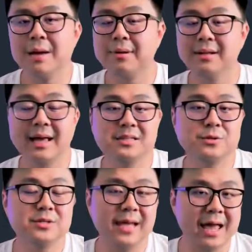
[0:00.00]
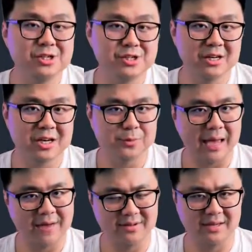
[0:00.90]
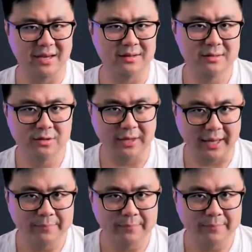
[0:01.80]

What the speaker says: but let's use tangent because we haven't yet today.